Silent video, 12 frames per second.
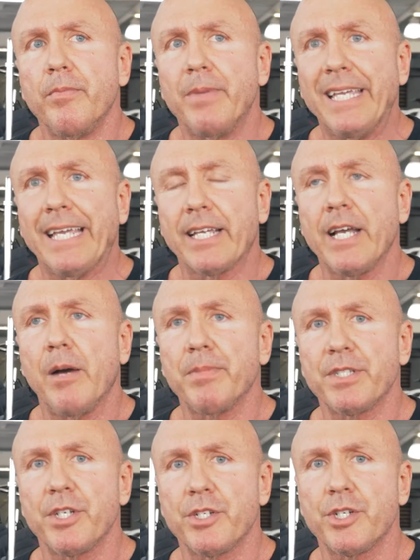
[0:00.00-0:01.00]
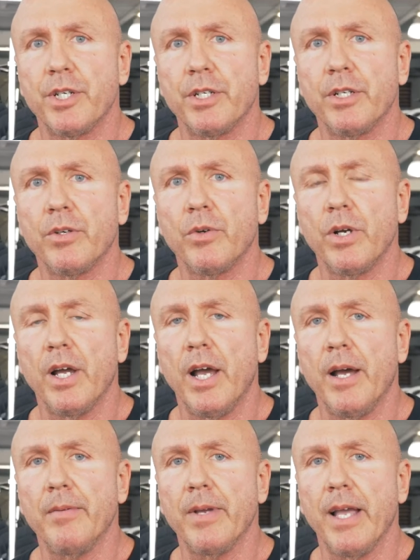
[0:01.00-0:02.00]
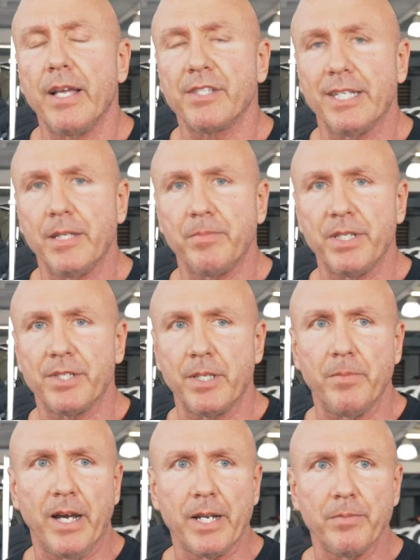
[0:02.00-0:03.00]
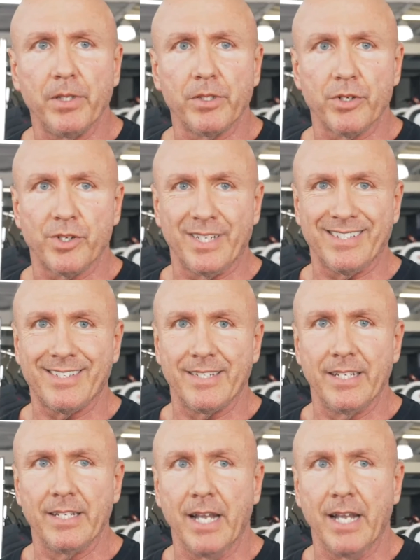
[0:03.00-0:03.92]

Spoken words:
being in competition as an NPC bodybuilder since